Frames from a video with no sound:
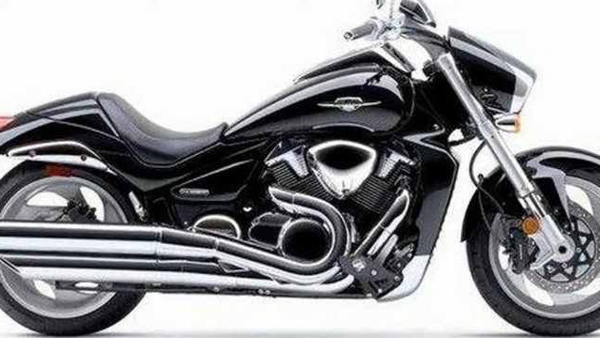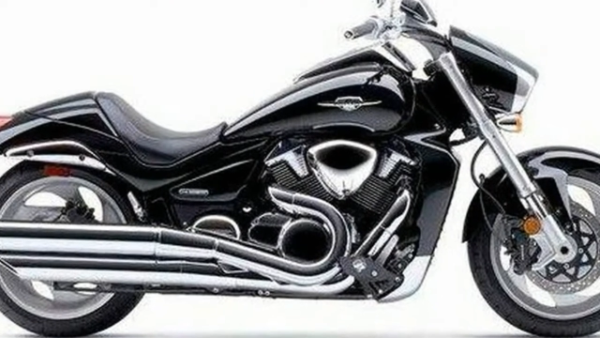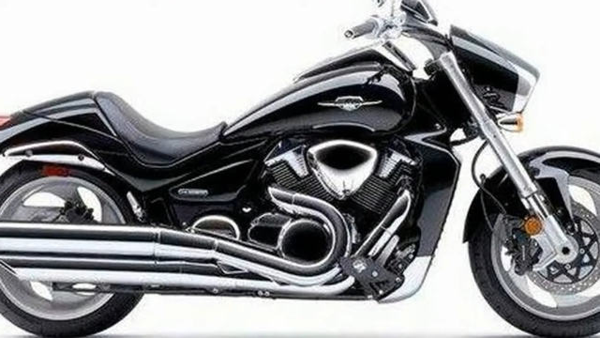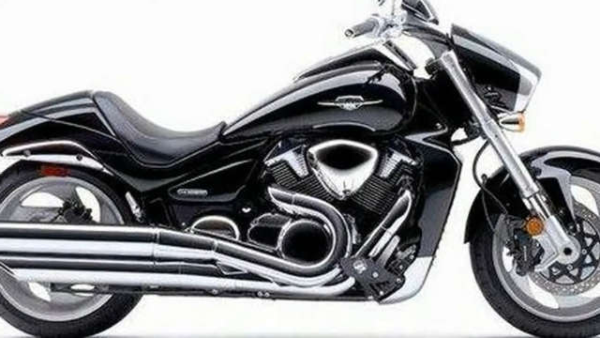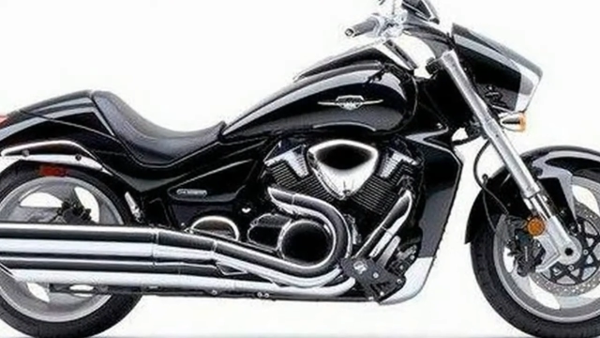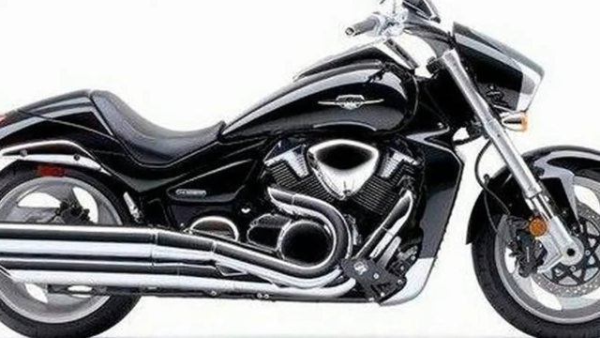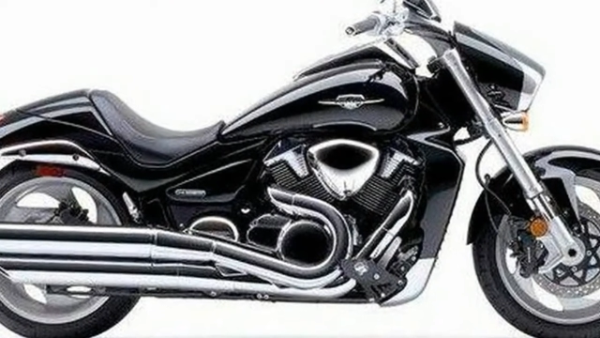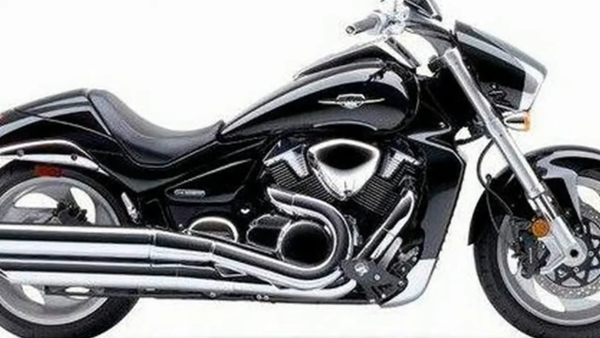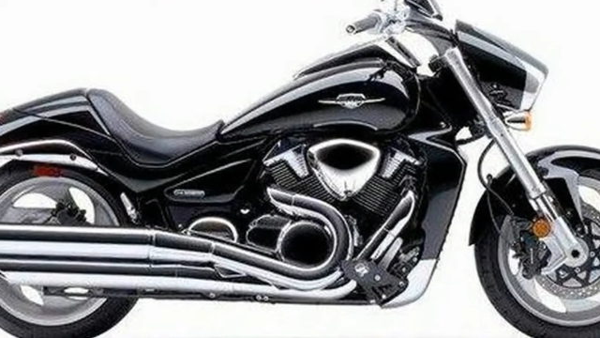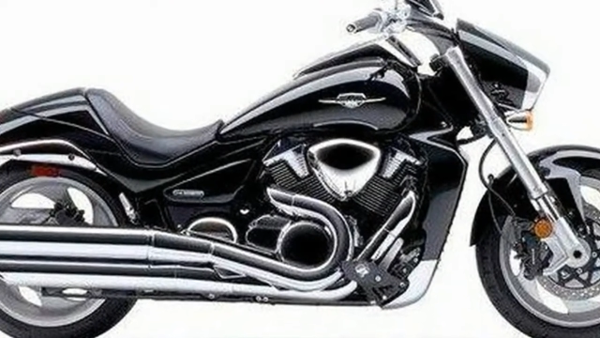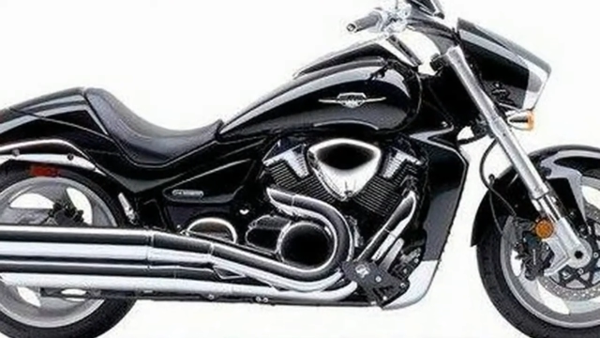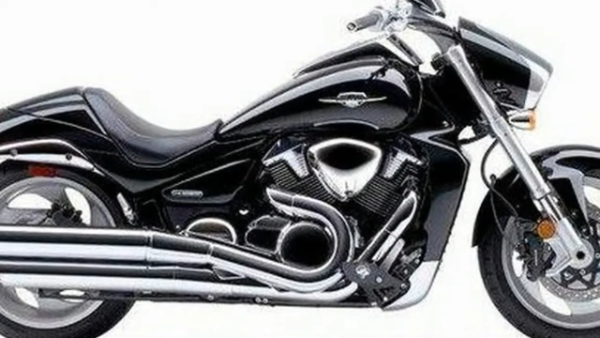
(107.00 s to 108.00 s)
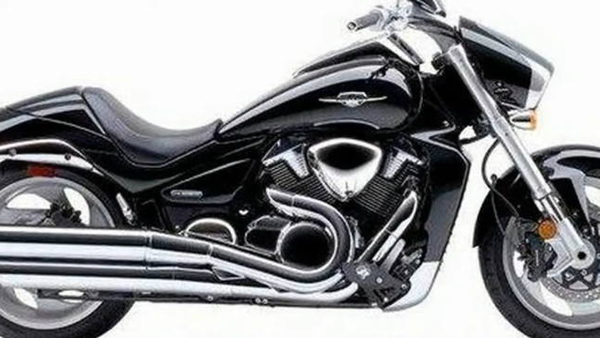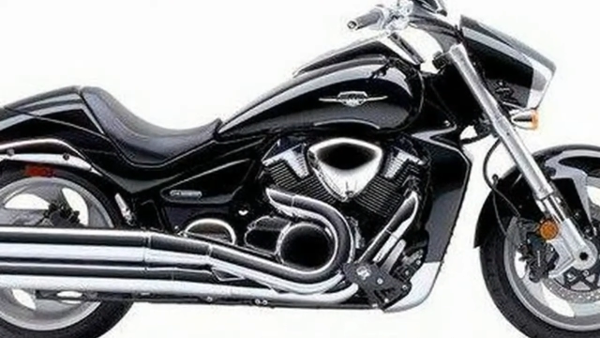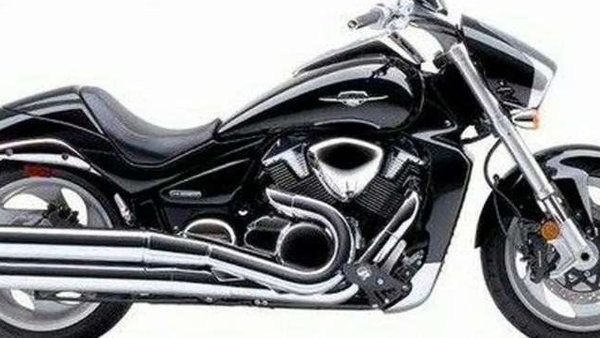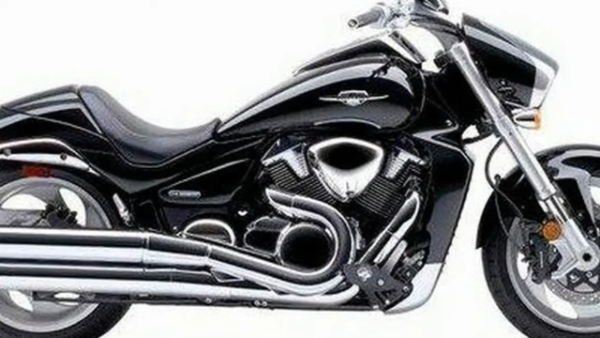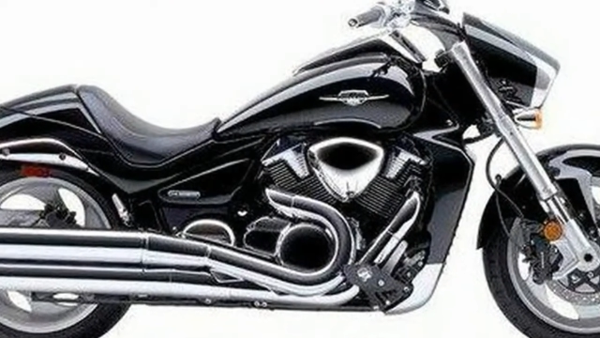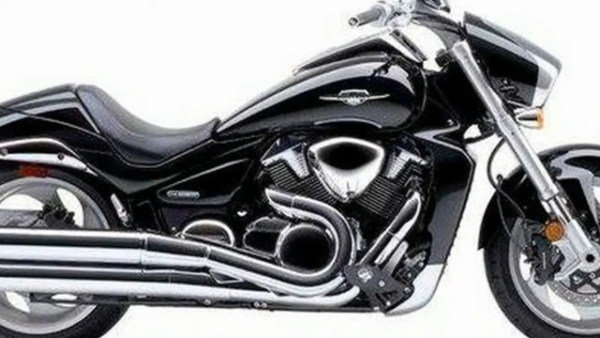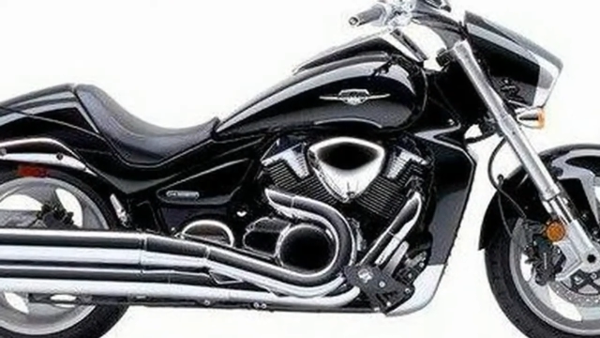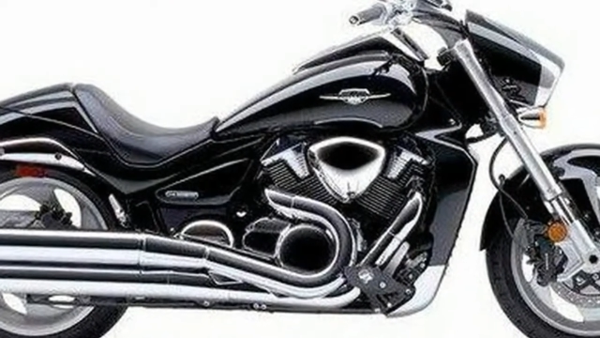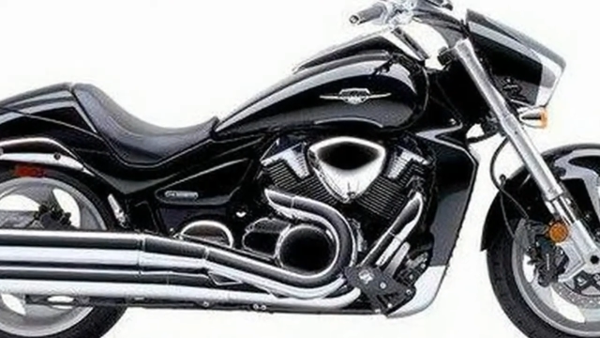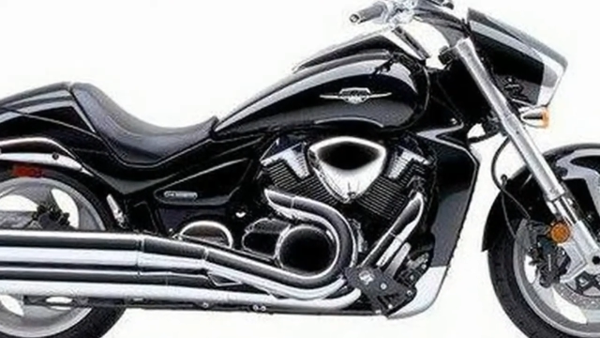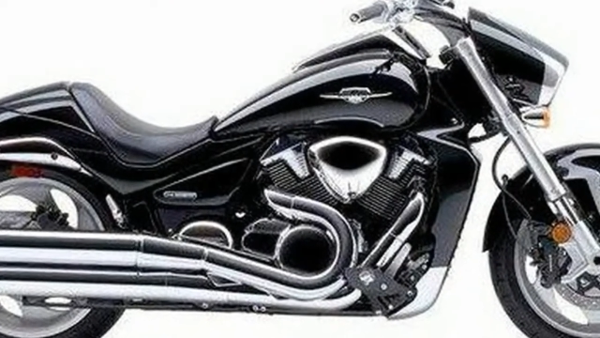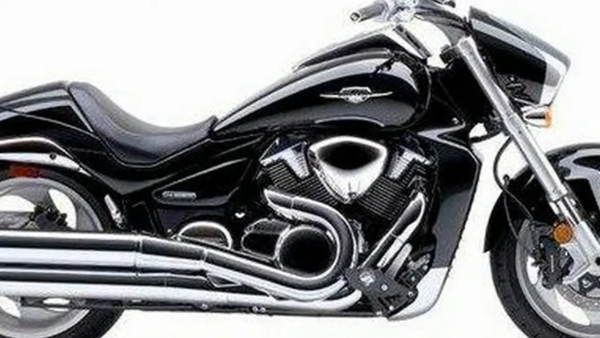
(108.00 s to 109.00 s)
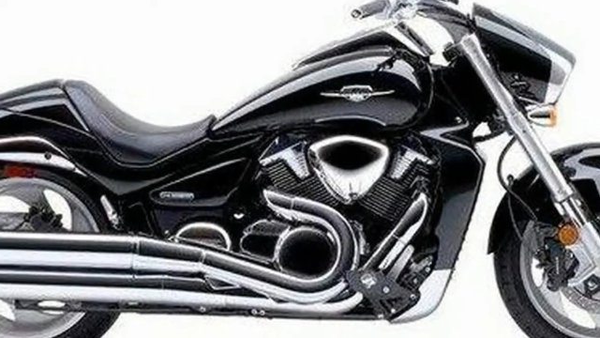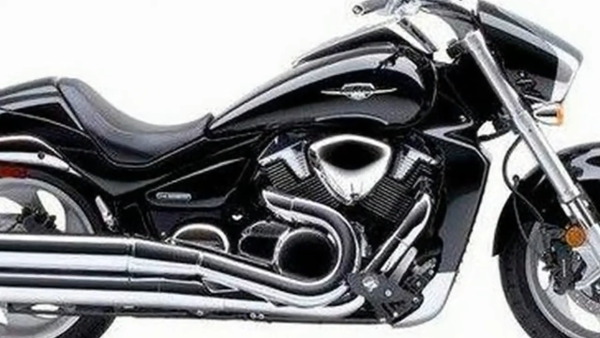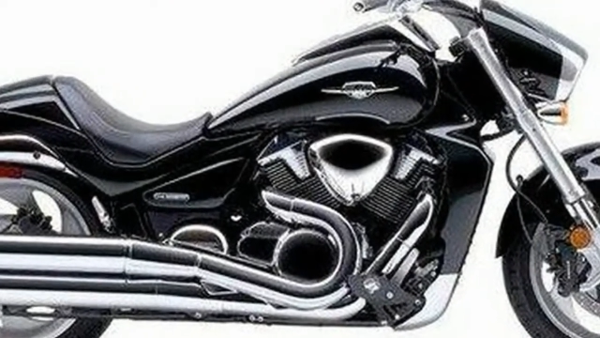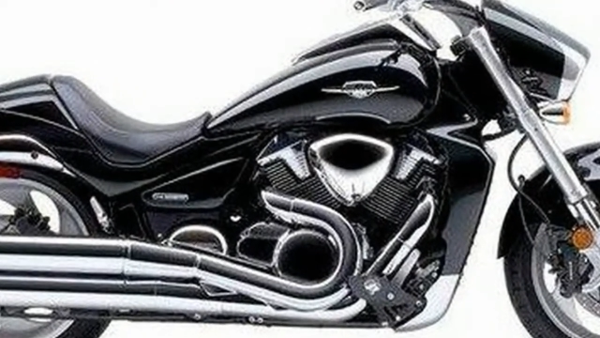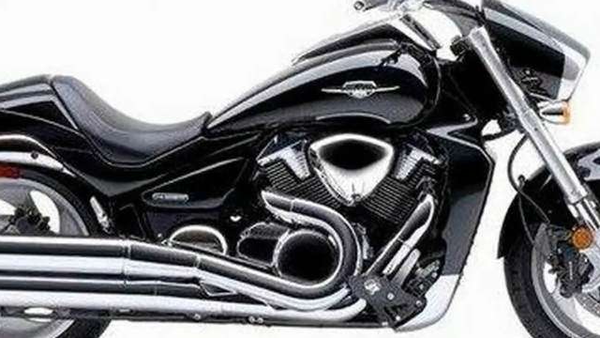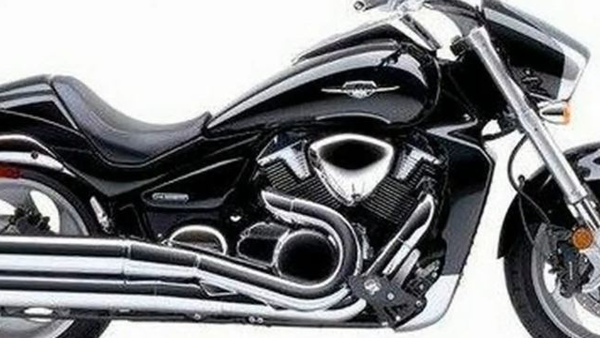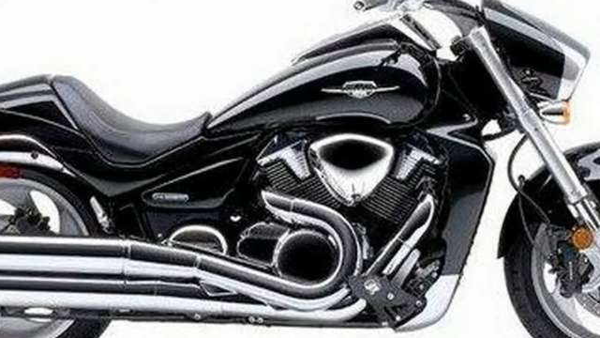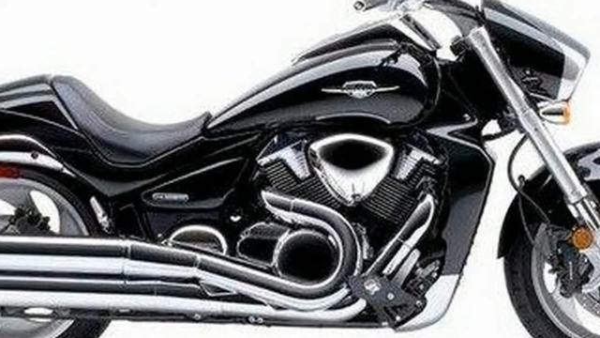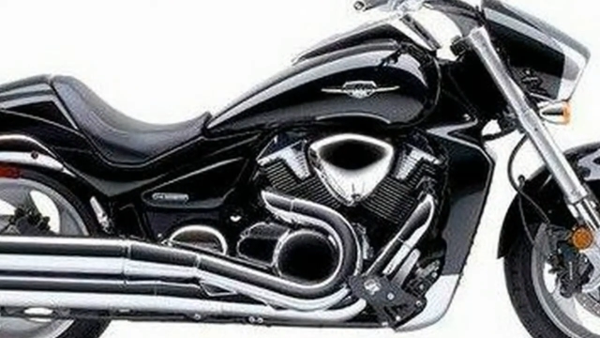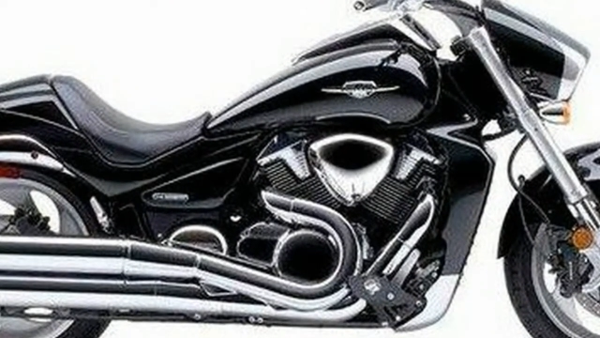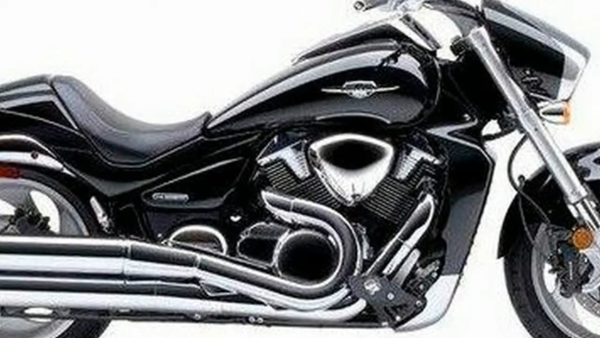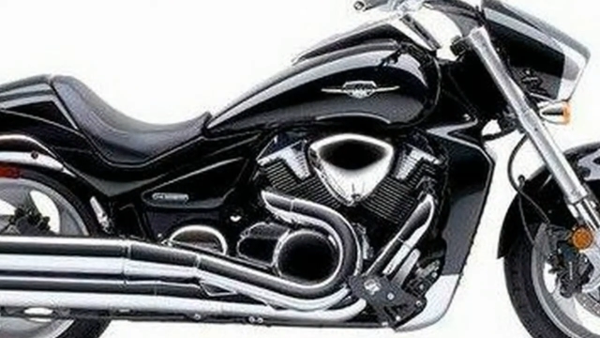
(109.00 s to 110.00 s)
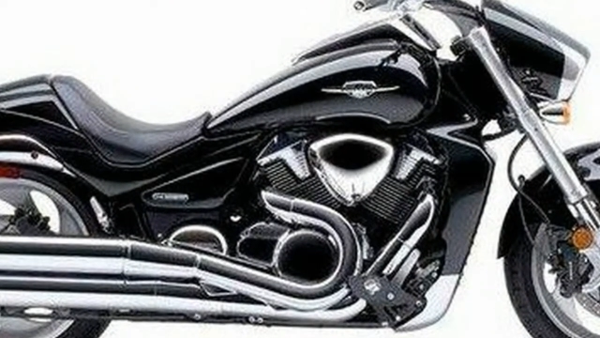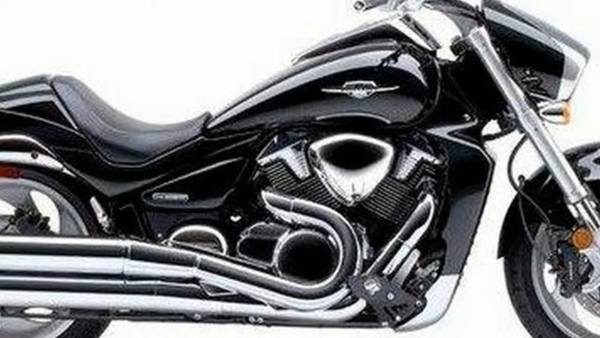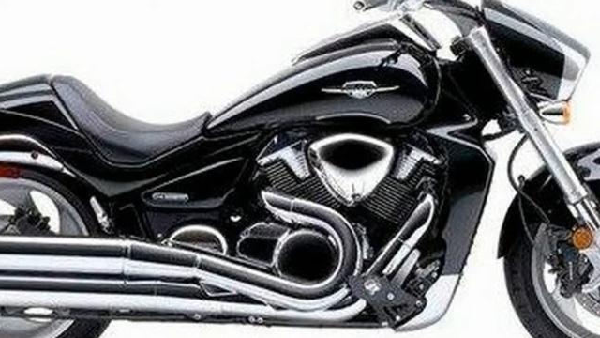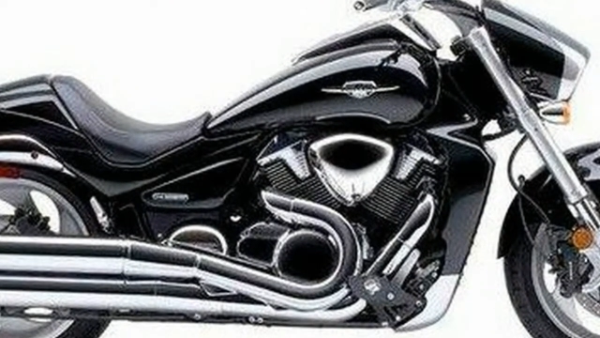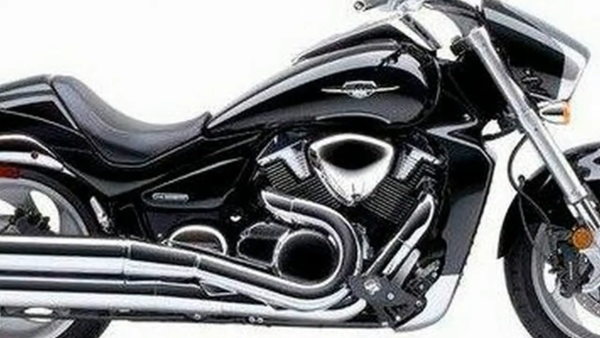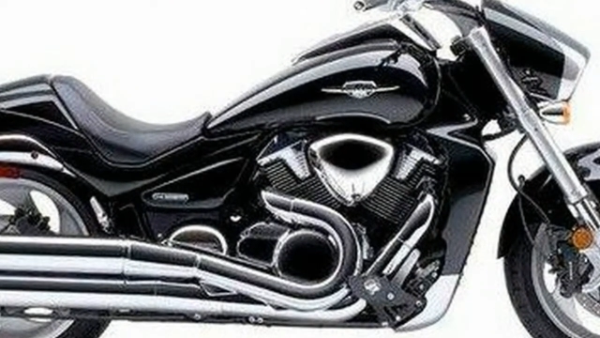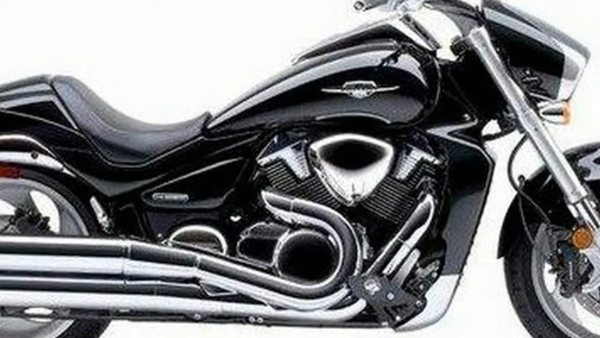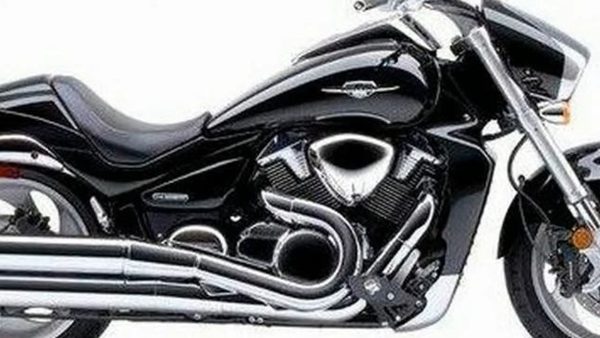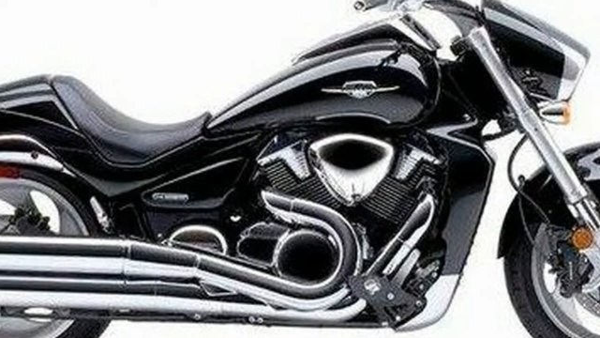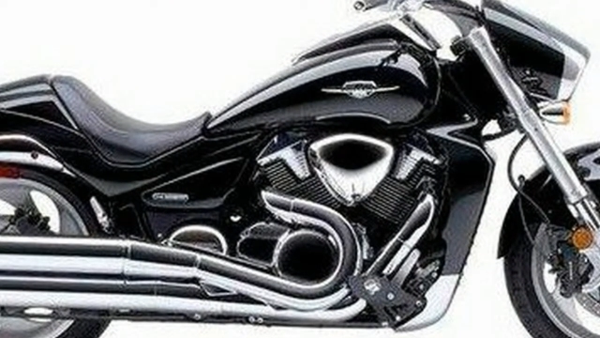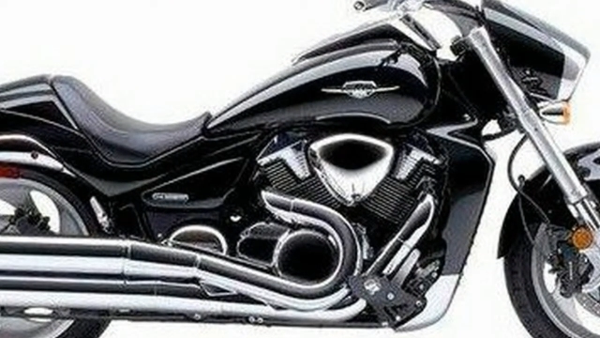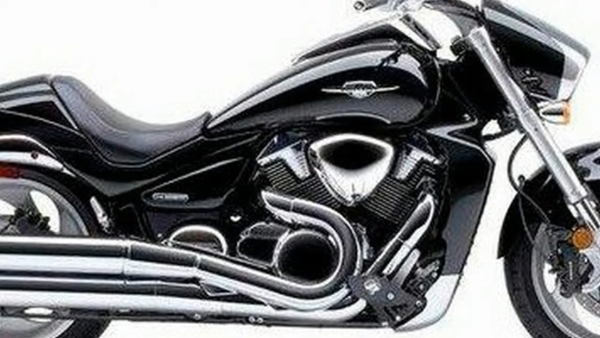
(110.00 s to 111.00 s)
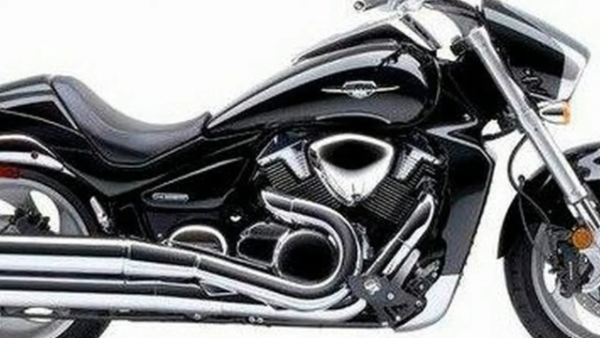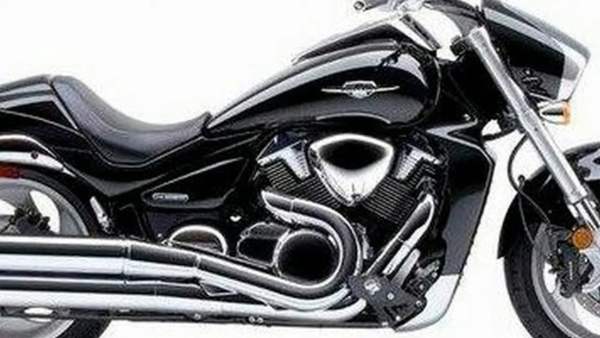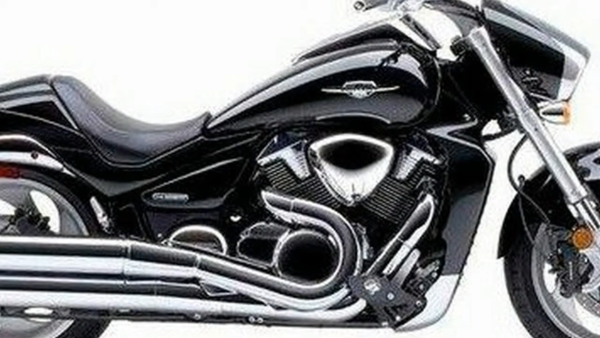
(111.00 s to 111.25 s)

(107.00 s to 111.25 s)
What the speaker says: Nobody's mouth can be seen.